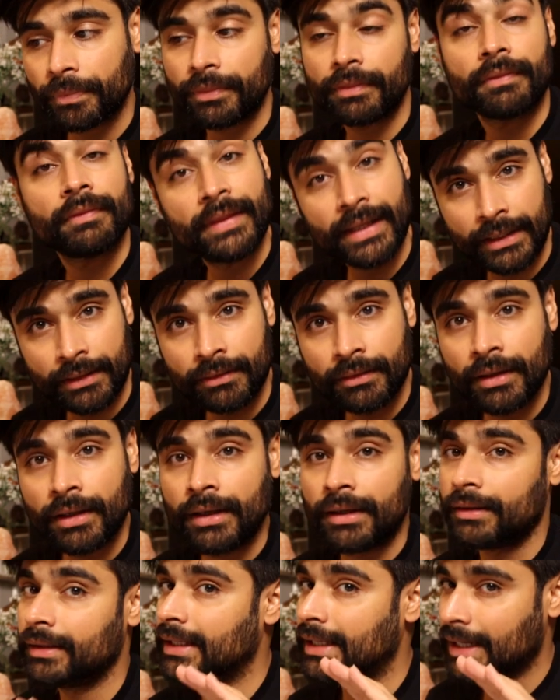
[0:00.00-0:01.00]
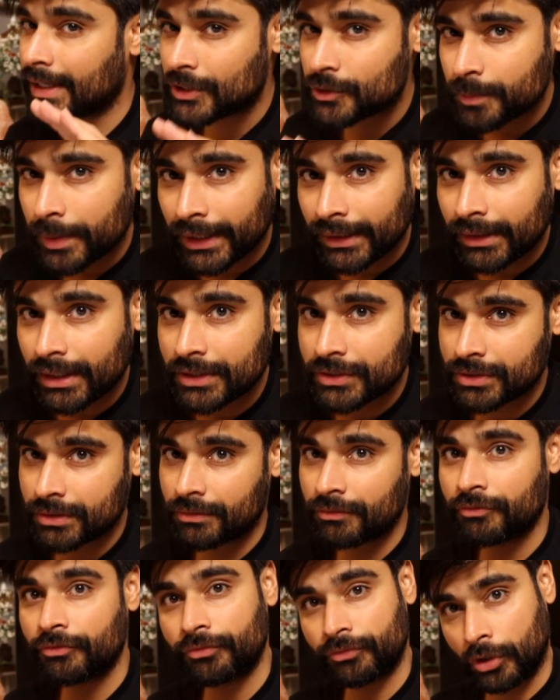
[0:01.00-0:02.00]
then the
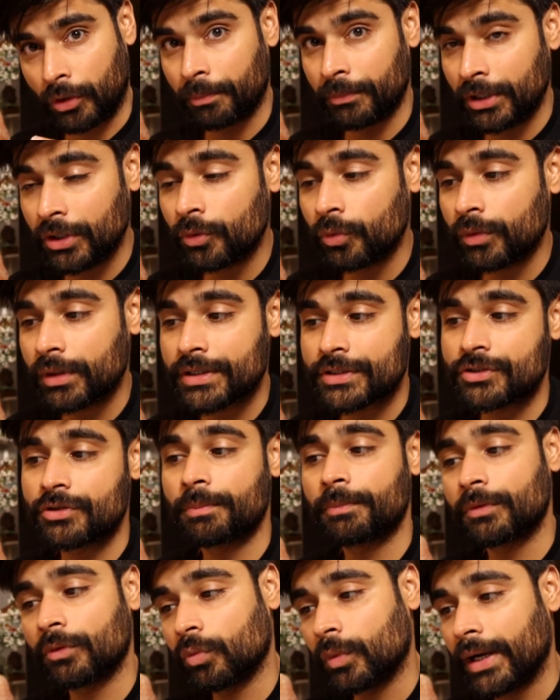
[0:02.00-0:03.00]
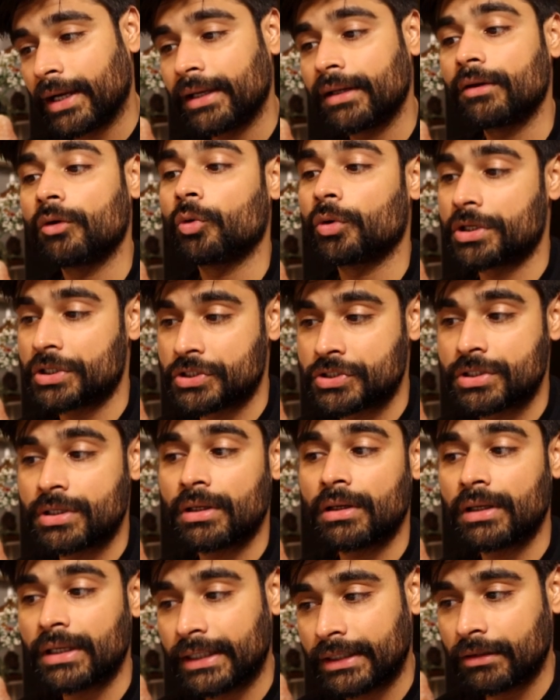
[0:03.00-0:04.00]
expectation from you is to provide
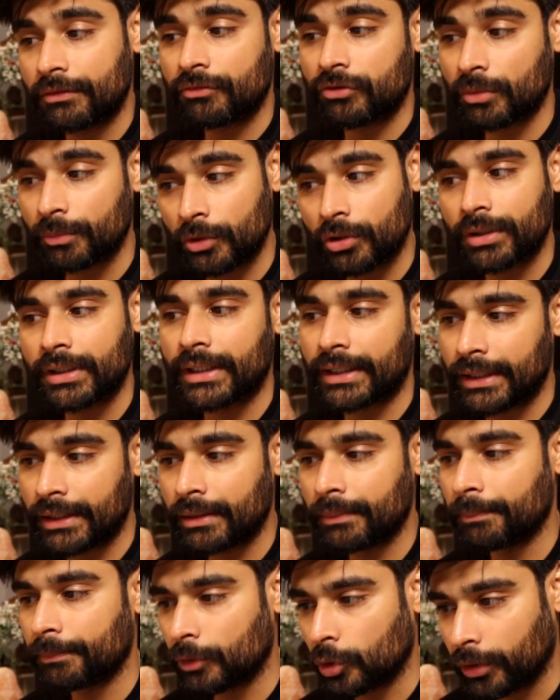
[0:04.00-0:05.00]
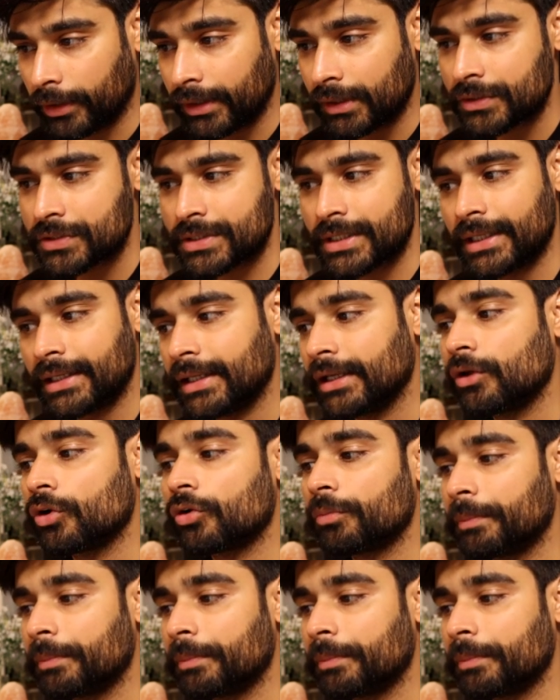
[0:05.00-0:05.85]
original letter from your current employer stating your